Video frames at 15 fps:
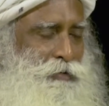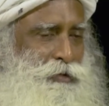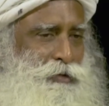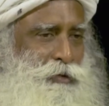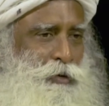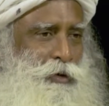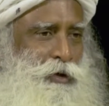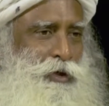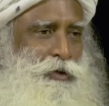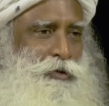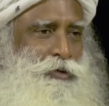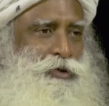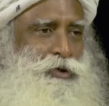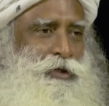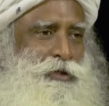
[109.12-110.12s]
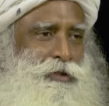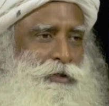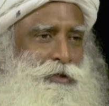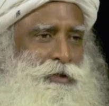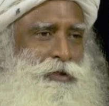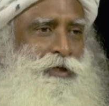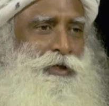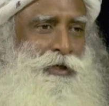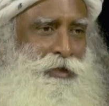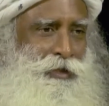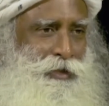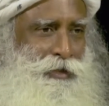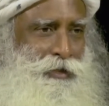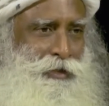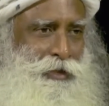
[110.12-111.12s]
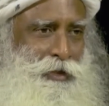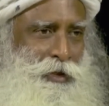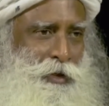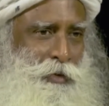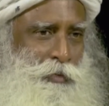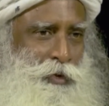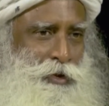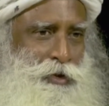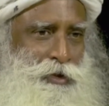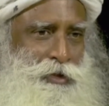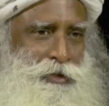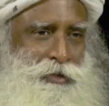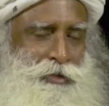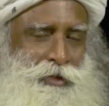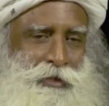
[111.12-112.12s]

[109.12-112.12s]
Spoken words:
is going into a certain gear which is